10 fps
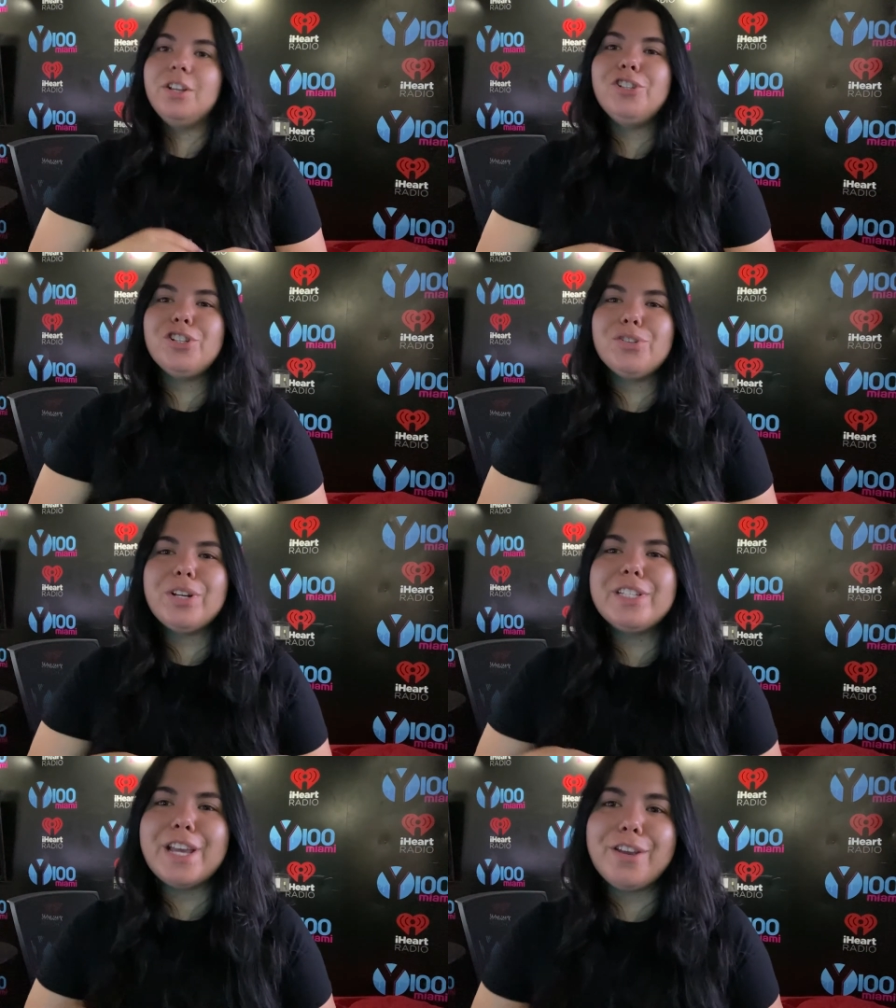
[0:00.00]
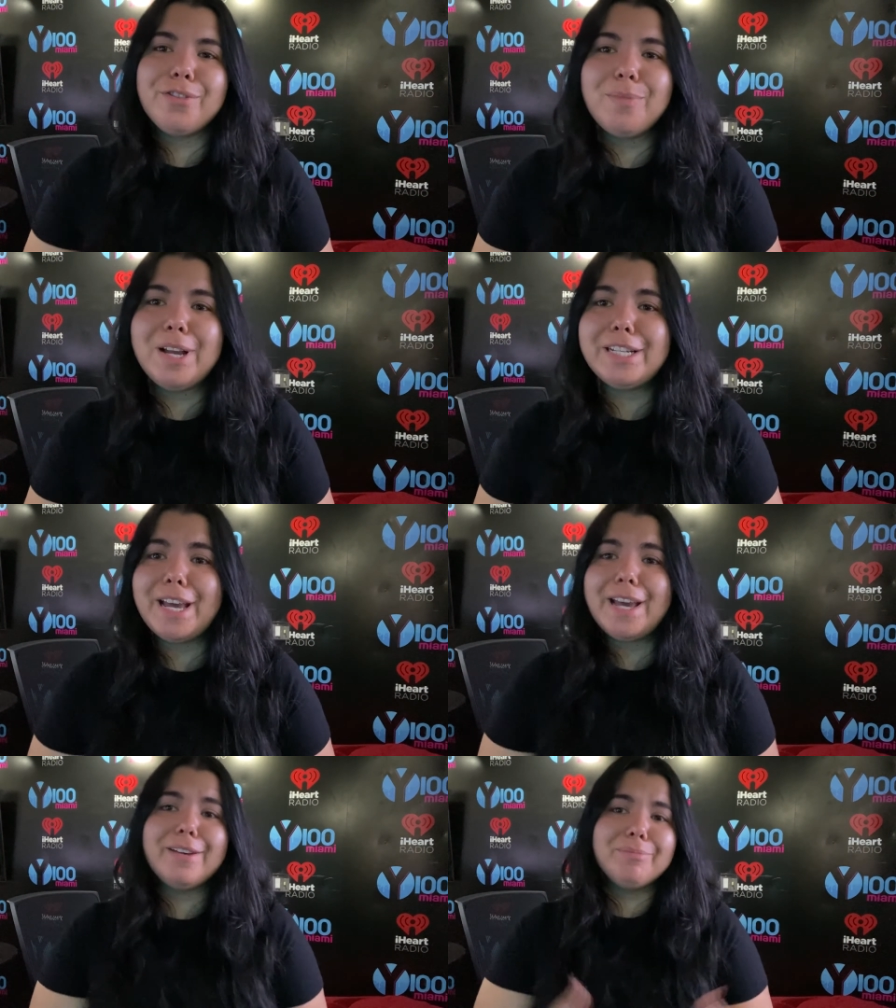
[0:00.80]
just sort of take you through my
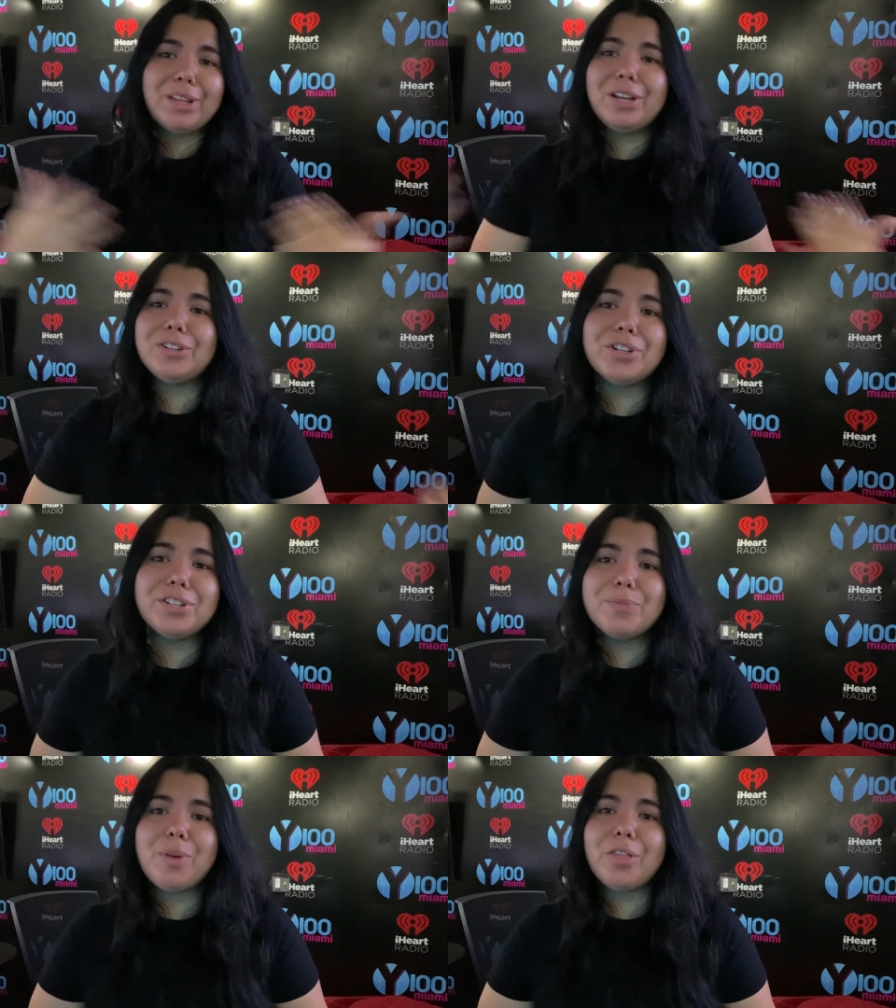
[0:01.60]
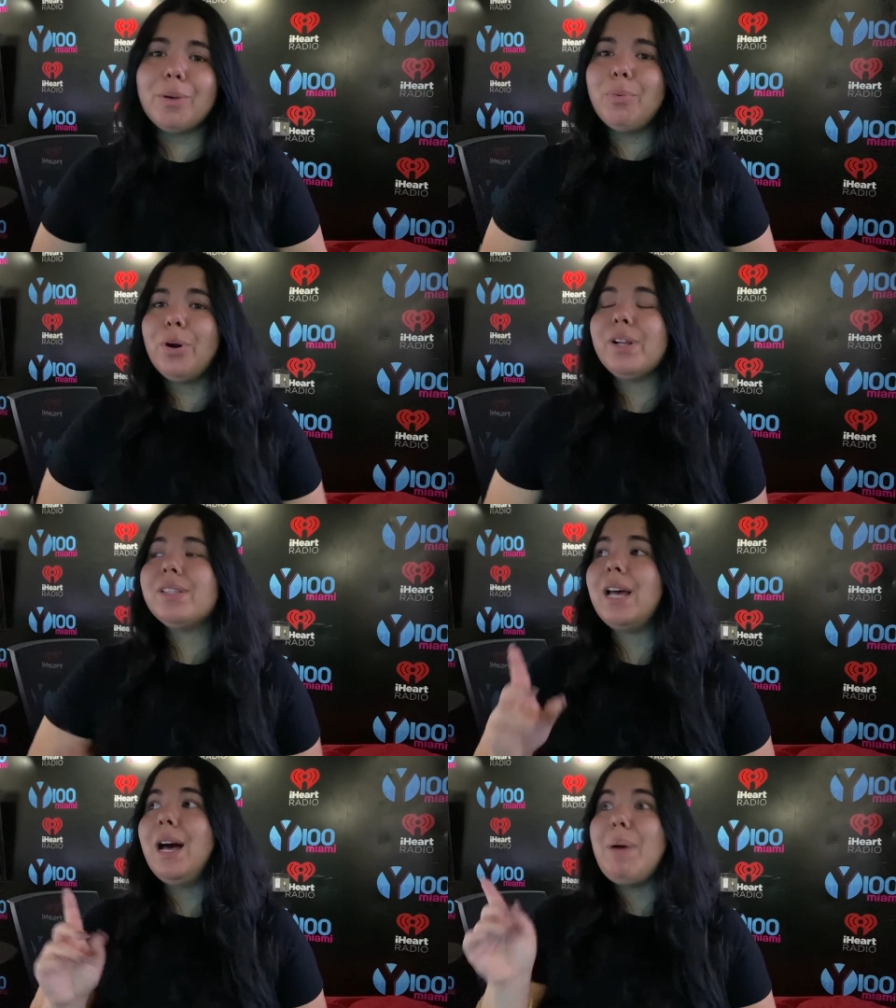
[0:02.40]
day. I'll show you some weather
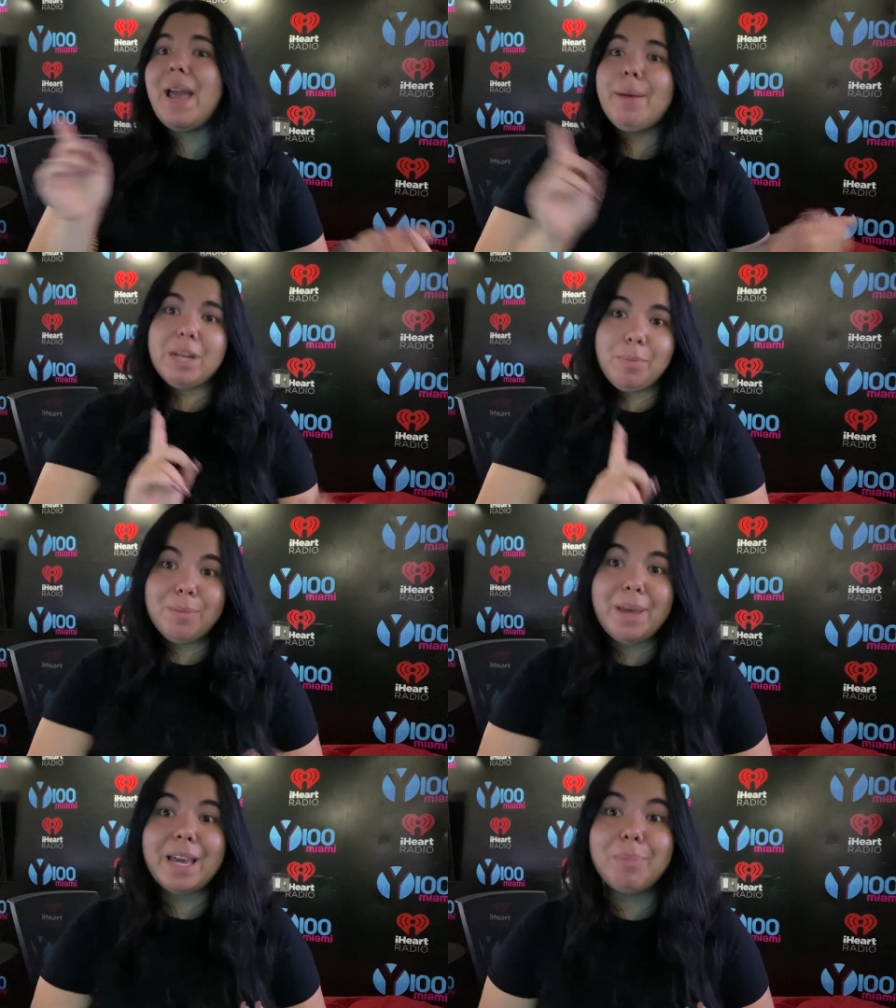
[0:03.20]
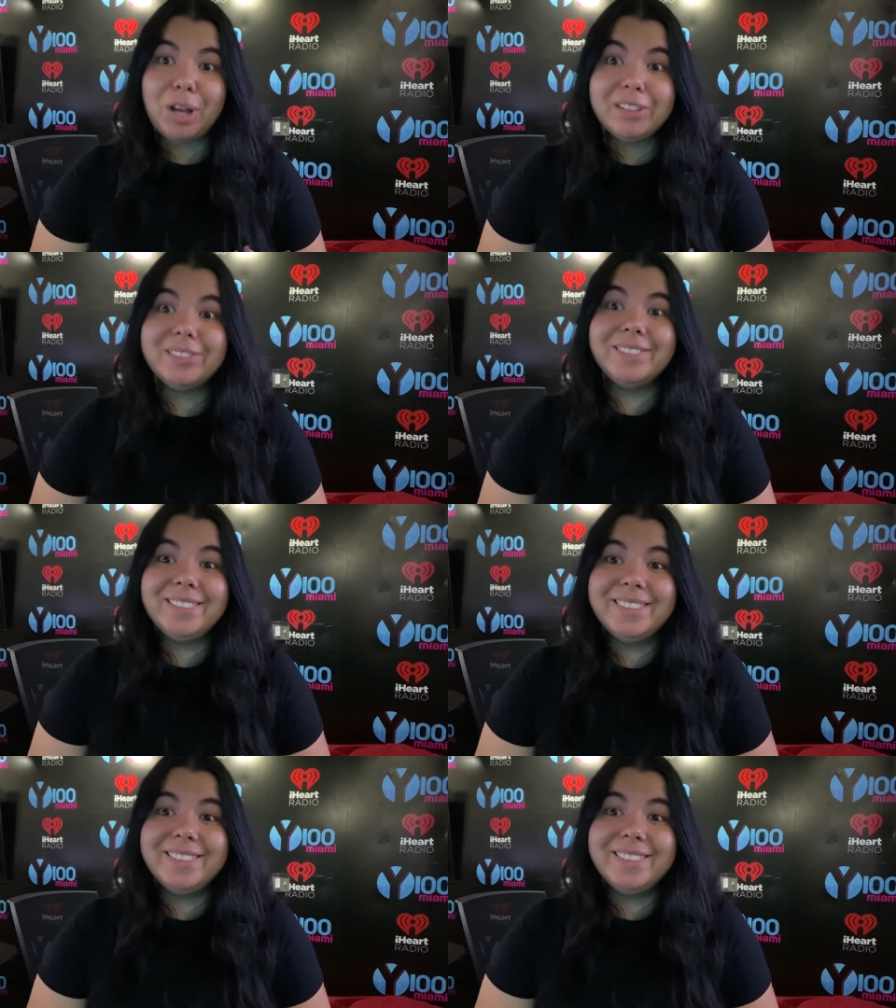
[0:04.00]
reports. I am gonna put makeup on.